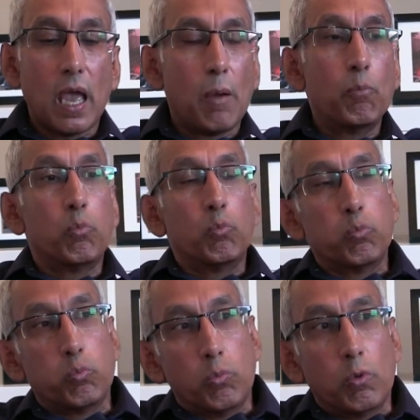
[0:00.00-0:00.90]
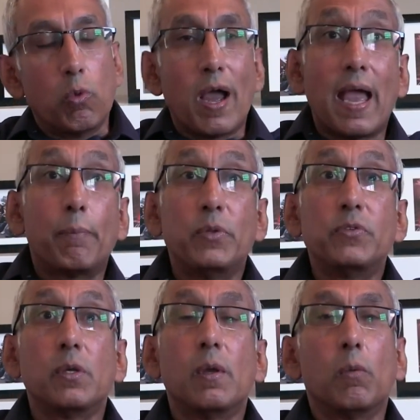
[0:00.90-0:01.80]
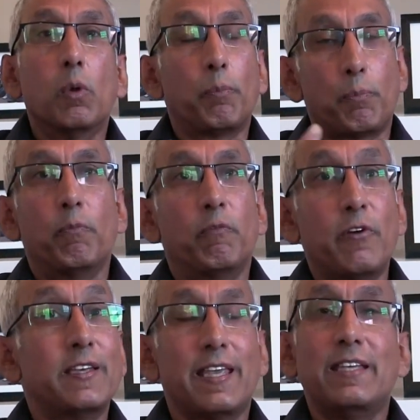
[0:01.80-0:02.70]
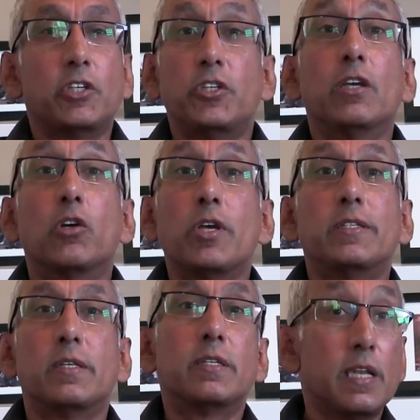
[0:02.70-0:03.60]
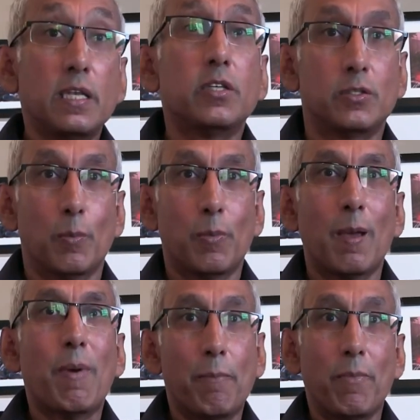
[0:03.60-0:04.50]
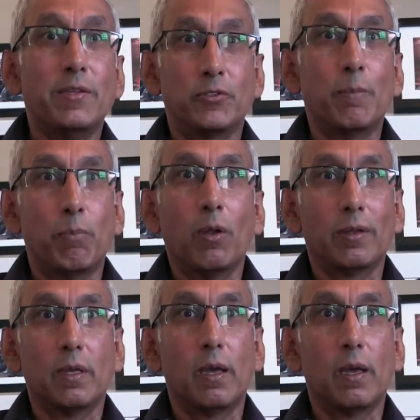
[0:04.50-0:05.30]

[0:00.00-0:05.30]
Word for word: And what happens? Well, first, it just increases cynicism about mainstream poli